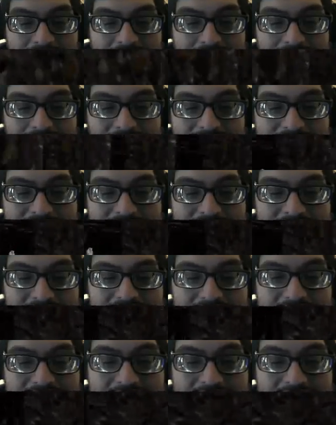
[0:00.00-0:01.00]
Now,
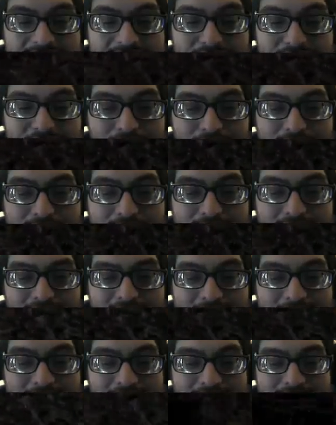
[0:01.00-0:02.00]
you get a quote every time
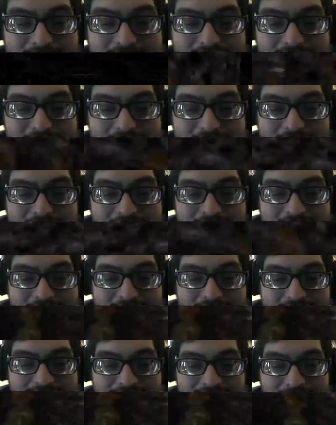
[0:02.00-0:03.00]
you kill something,
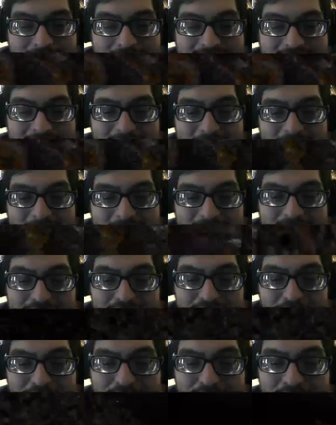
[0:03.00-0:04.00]
but then sometimes
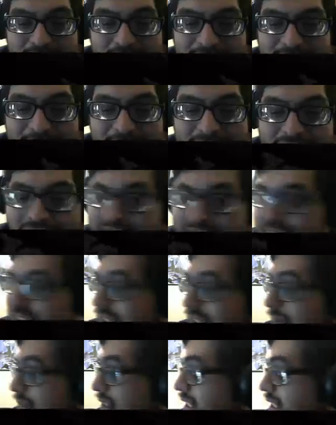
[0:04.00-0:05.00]
Duke randomly shows
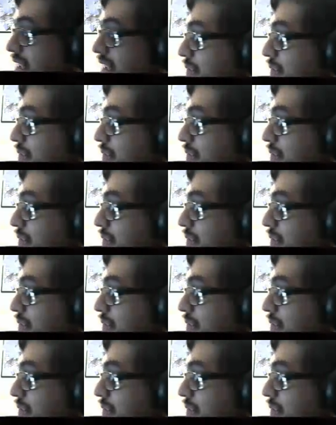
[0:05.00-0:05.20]
up, so I guess we're